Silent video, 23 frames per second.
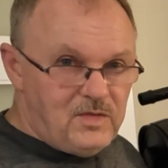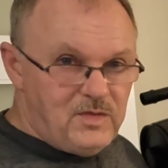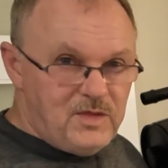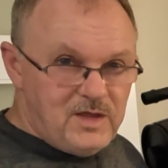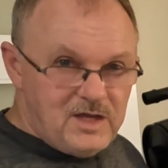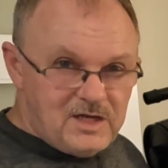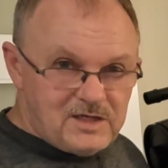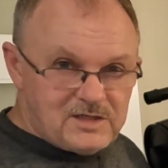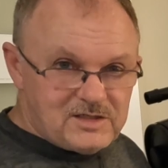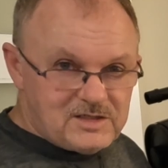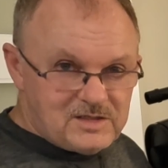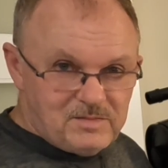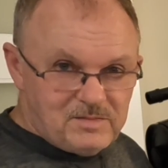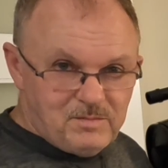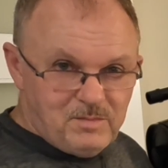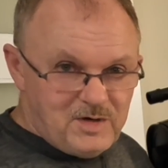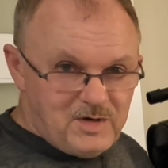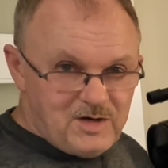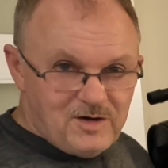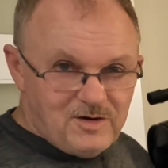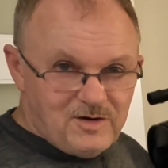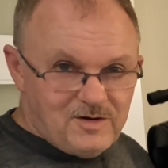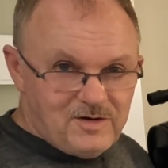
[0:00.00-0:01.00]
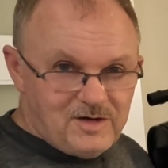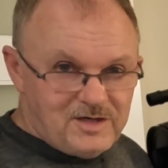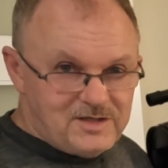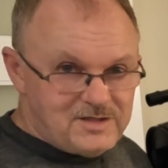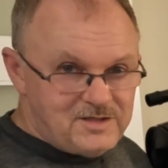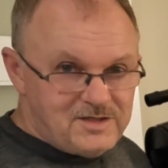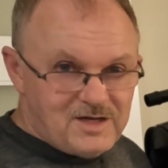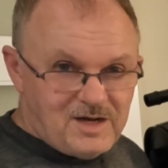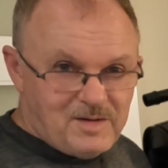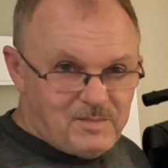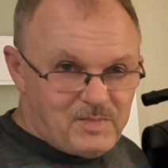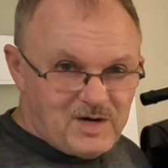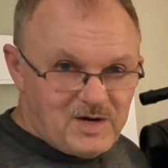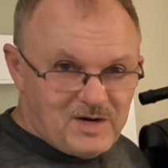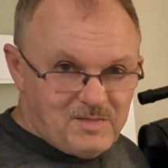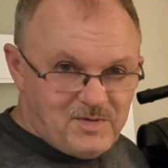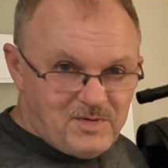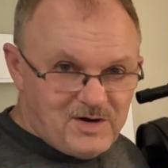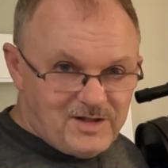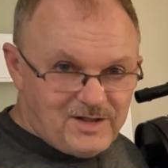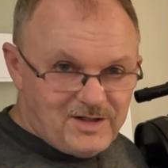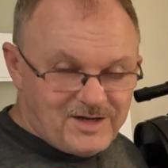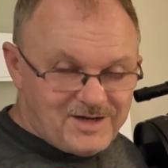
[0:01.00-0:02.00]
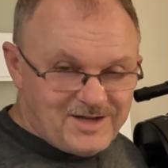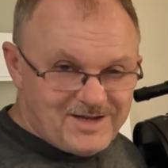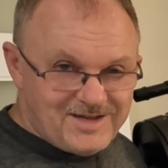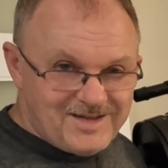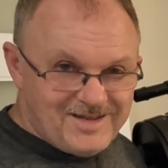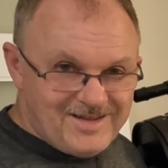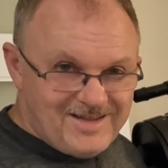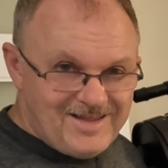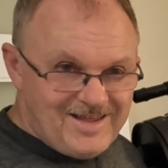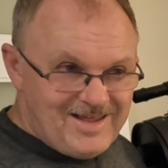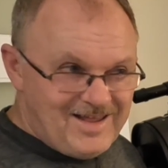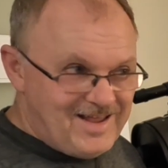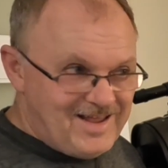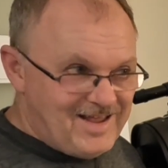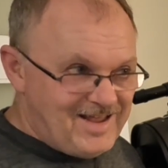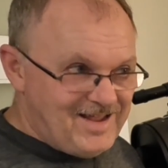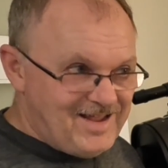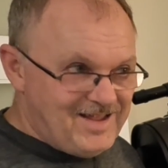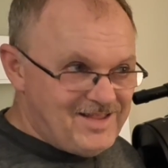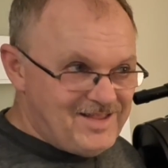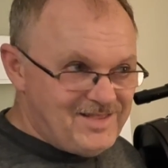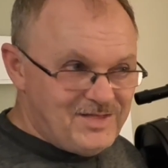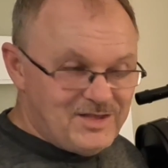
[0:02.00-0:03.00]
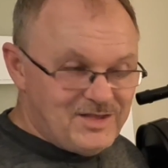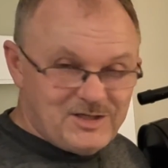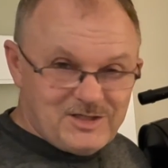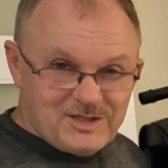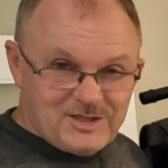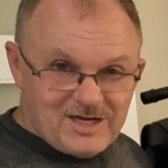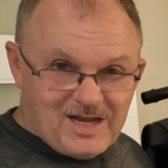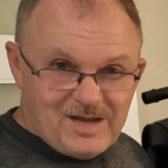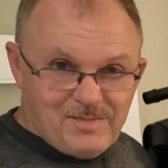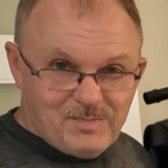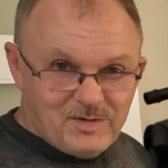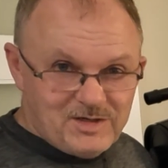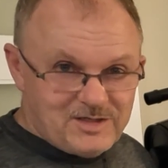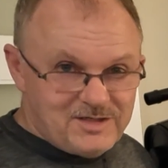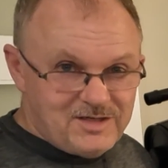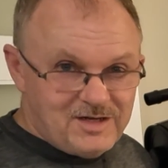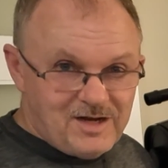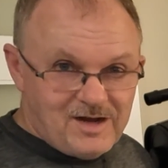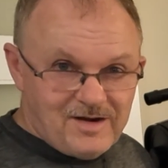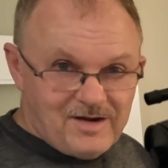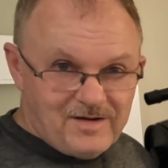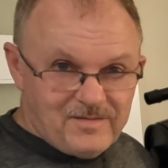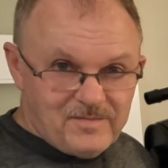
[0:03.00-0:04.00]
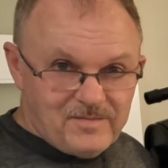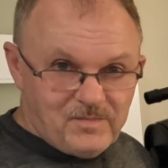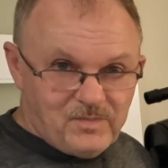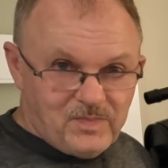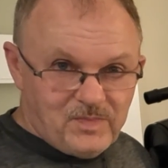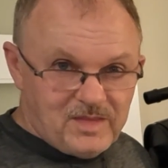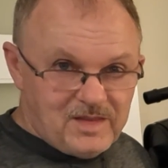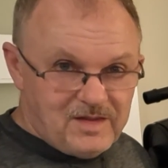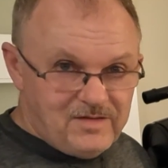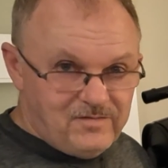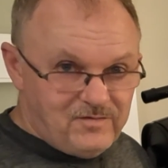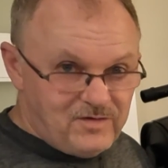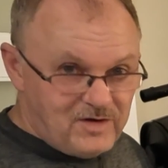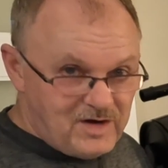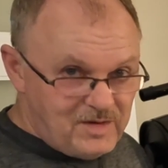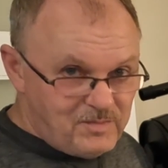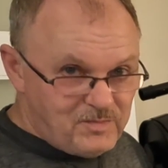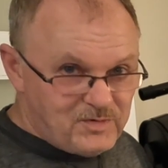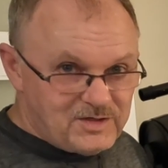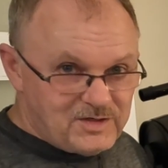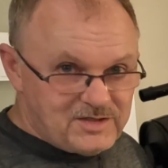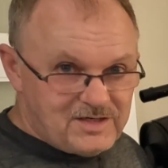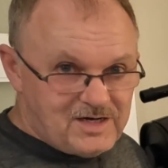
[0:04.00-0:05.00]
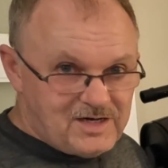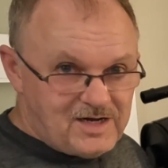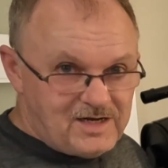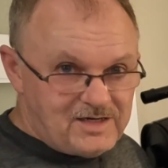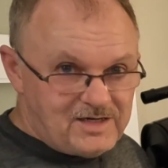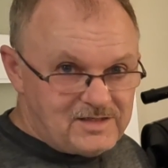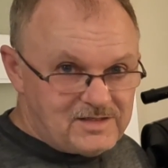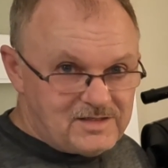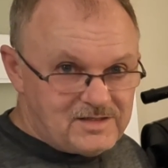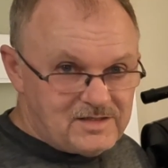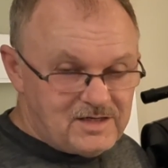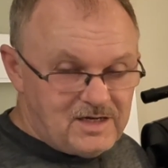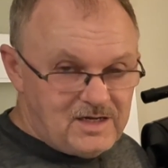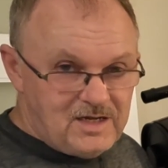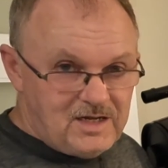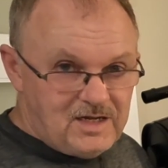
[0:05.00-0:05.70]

This mirror is not parabolic, and the shape is not very precise.